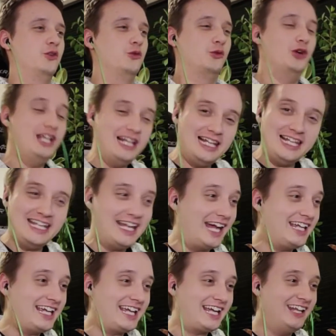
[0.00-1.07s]
Really? I
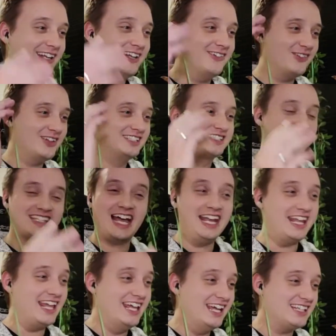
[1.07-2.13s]
can't. Is
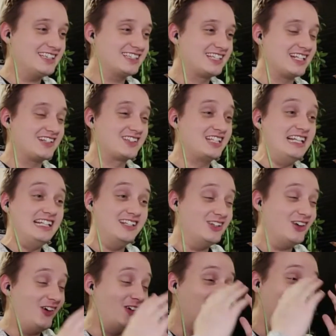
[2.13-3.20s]
that it?
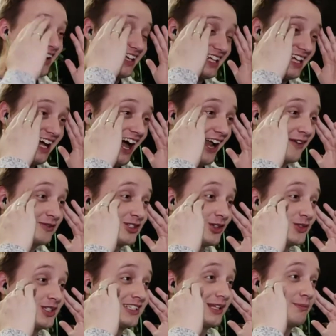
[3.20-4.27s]
oh my god, I'm
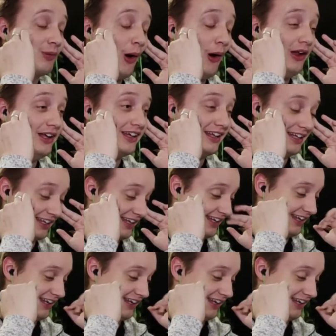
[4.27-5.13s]
so disappointed!